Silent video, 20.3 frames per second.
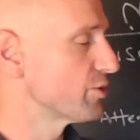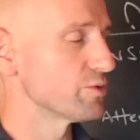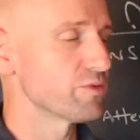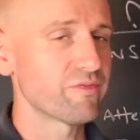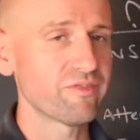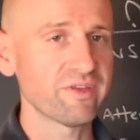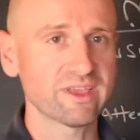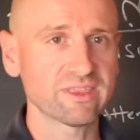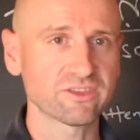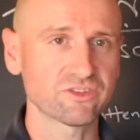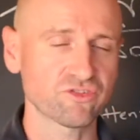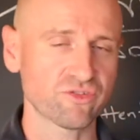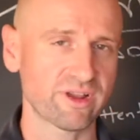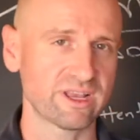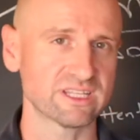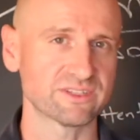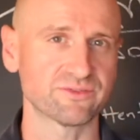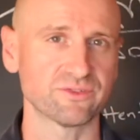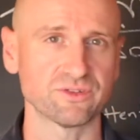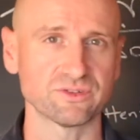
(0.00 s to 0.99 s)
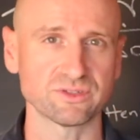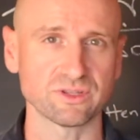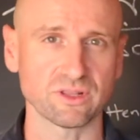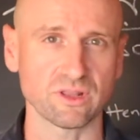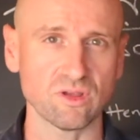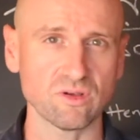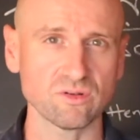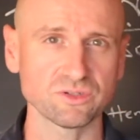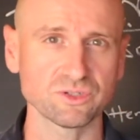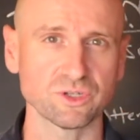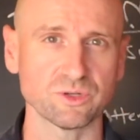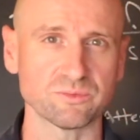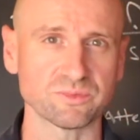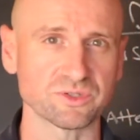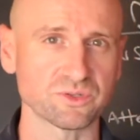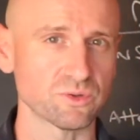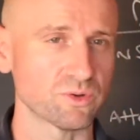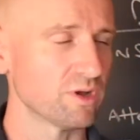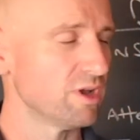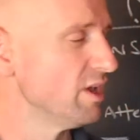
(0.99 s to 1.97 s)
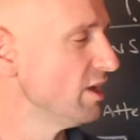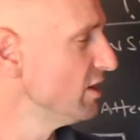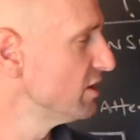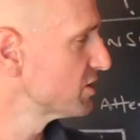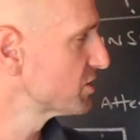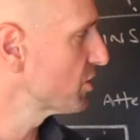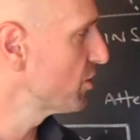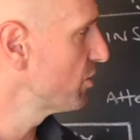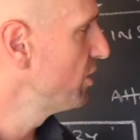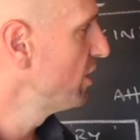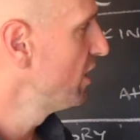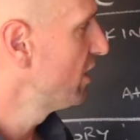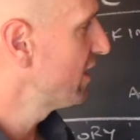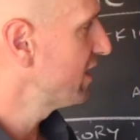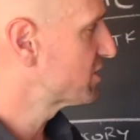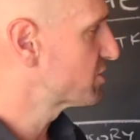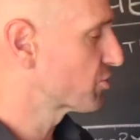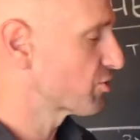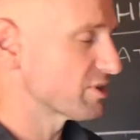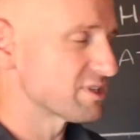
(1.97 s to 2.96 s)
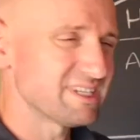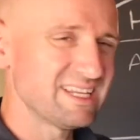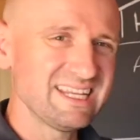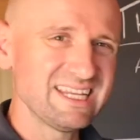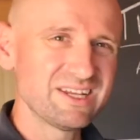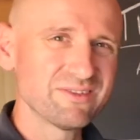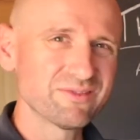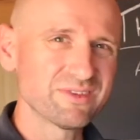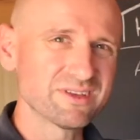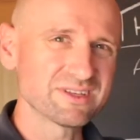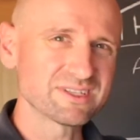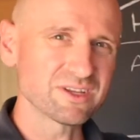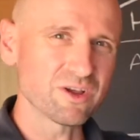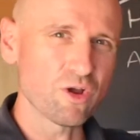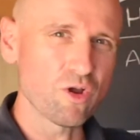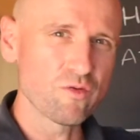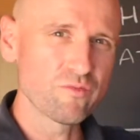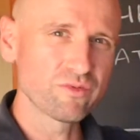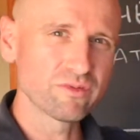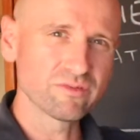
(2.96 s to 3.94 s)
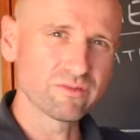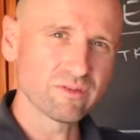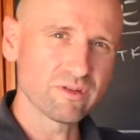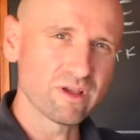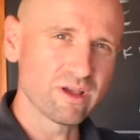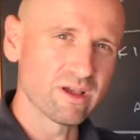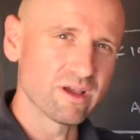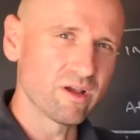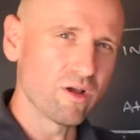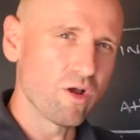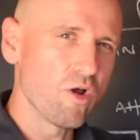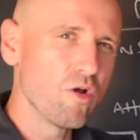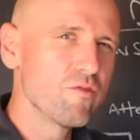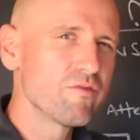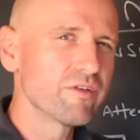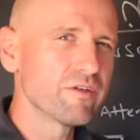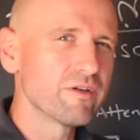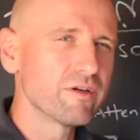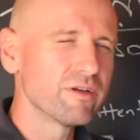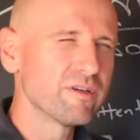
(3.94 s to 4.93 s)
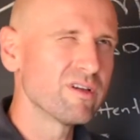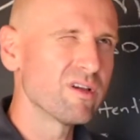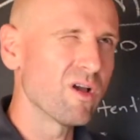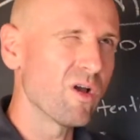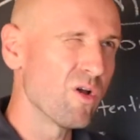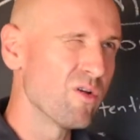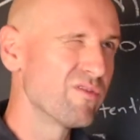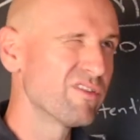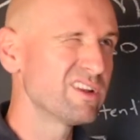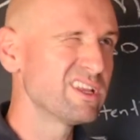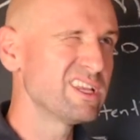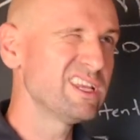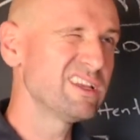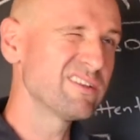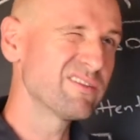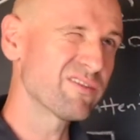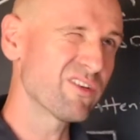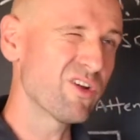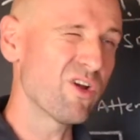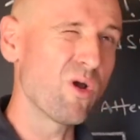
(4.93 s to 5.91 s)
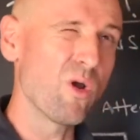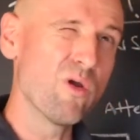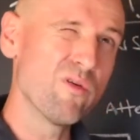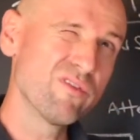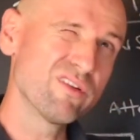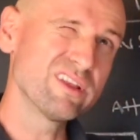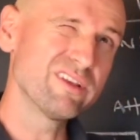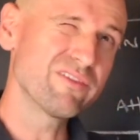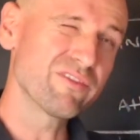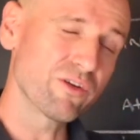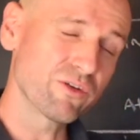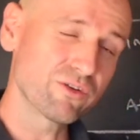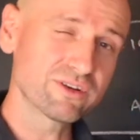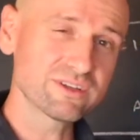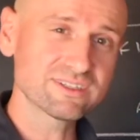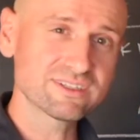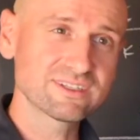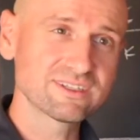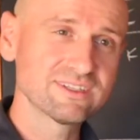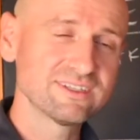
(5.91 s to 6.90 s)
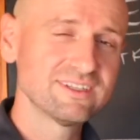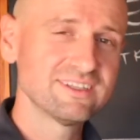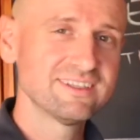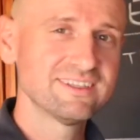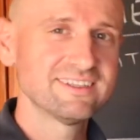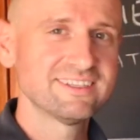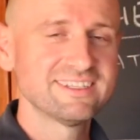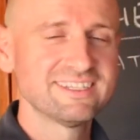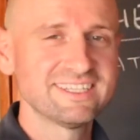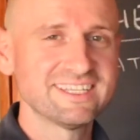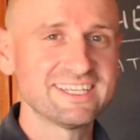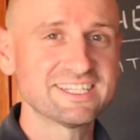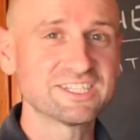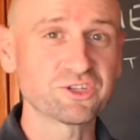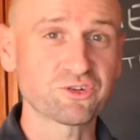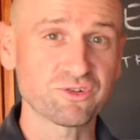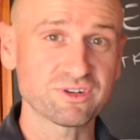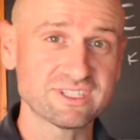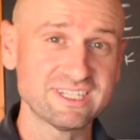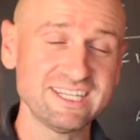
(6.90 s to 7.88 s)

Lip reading: going to affect the transfer to long-term store. So it's a critique of this overly focused. It's a